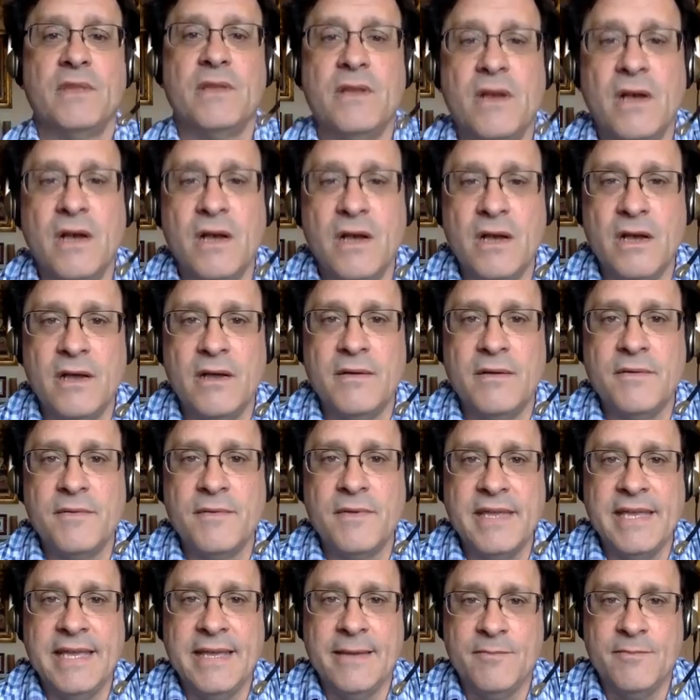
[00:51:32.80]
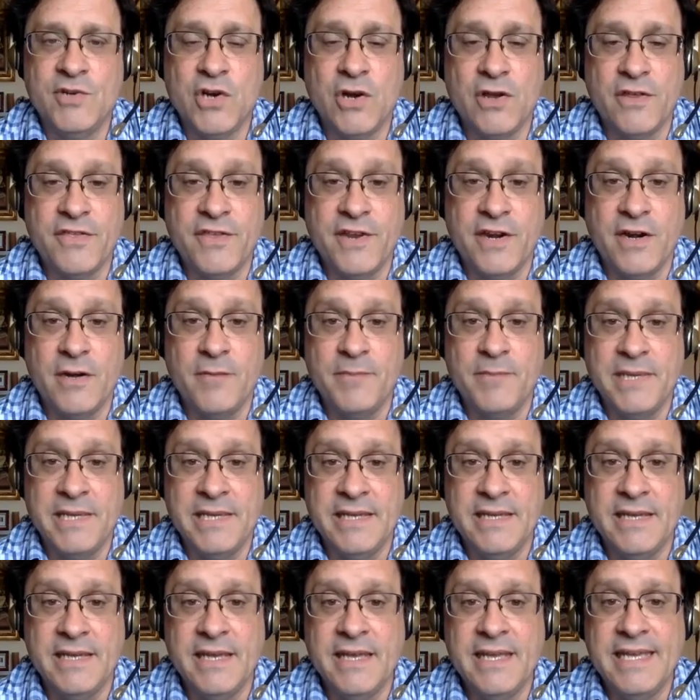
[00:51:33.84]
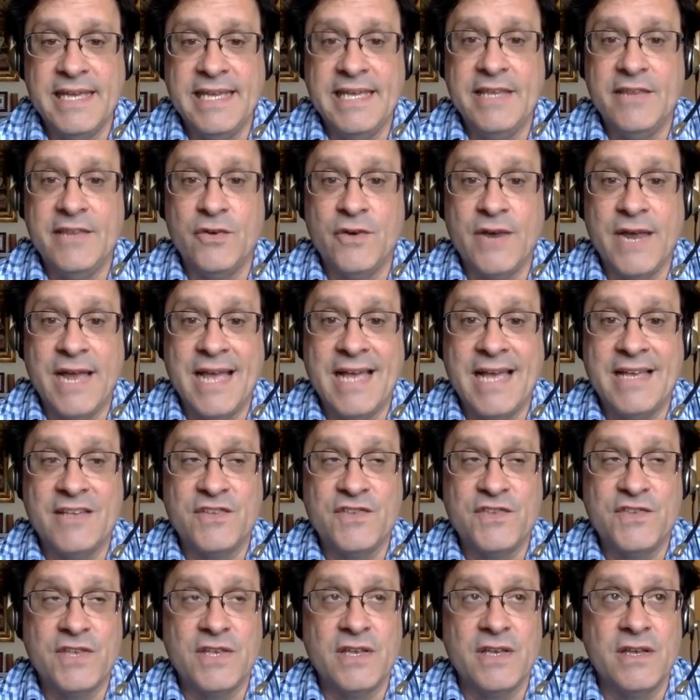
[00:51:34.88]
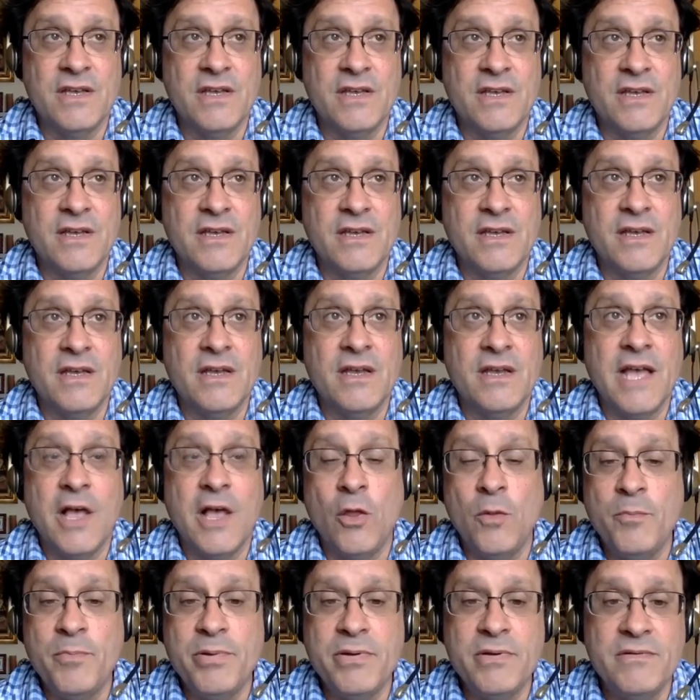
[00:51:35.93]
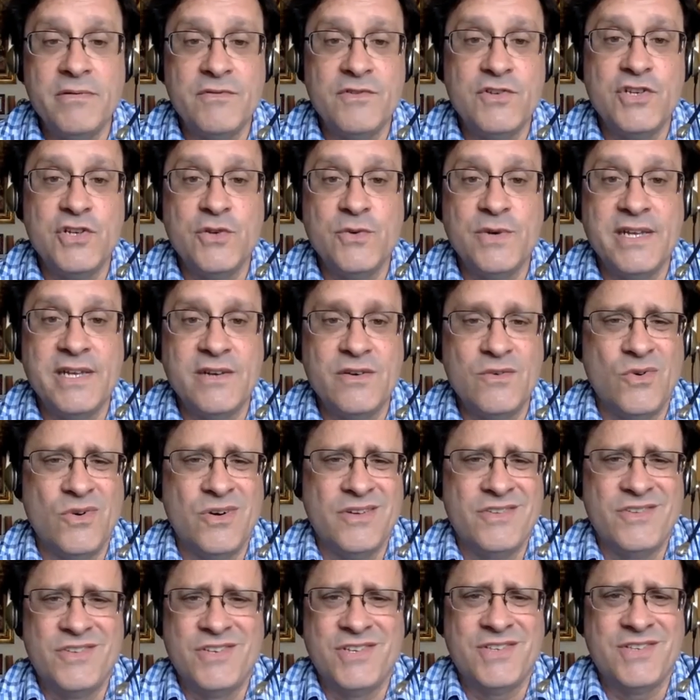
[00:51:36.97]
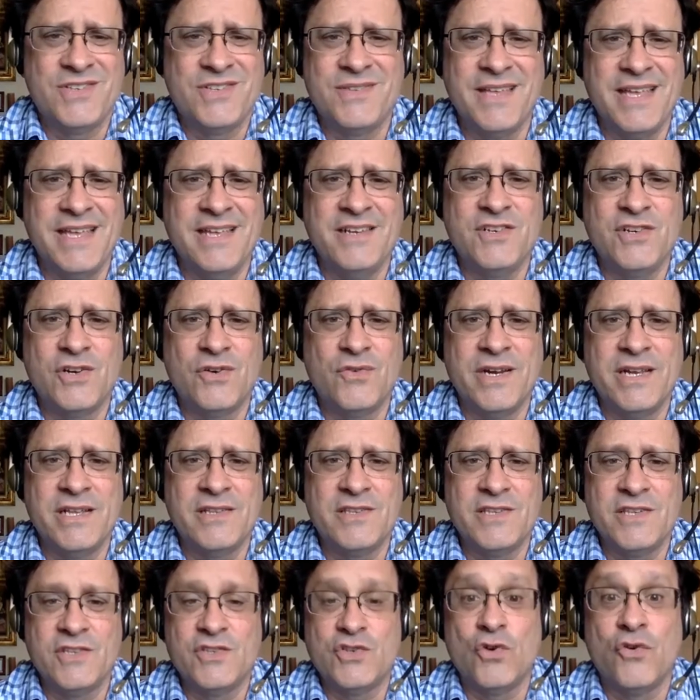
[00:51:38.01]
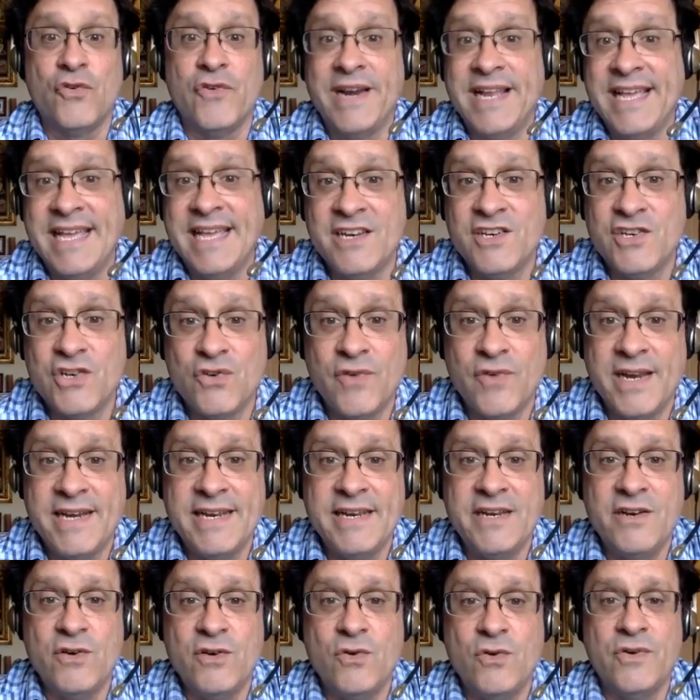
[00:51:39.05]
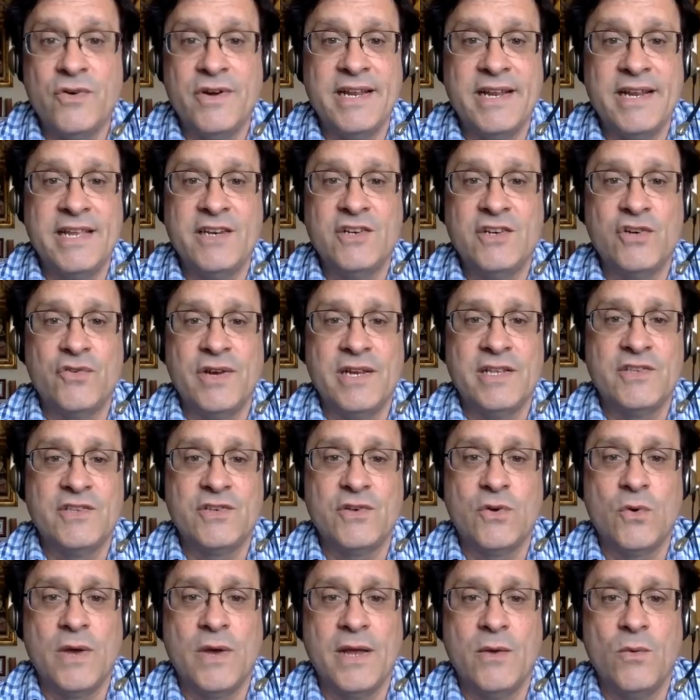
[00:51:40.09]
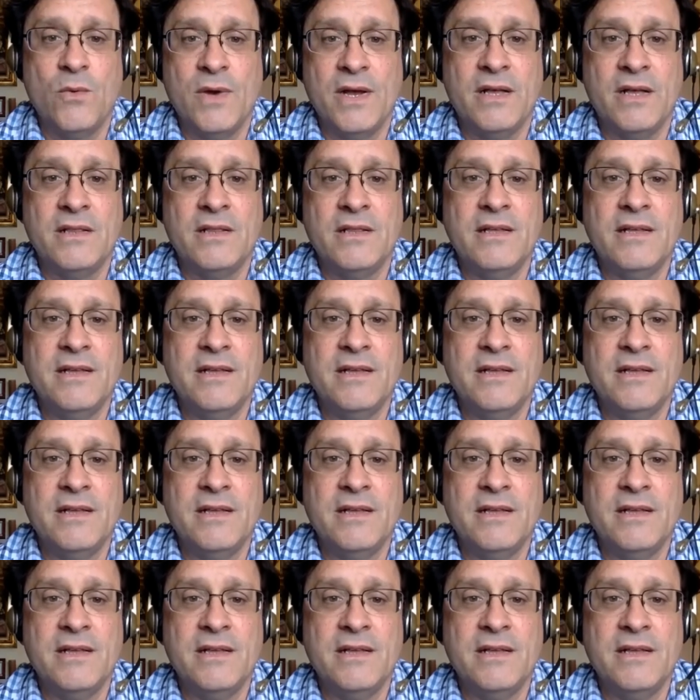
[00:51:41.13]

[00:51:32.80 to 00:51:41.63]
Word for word: uh, EMDR therapy either as a, a help to it or it just integrates it's already integrated or it integrates quite well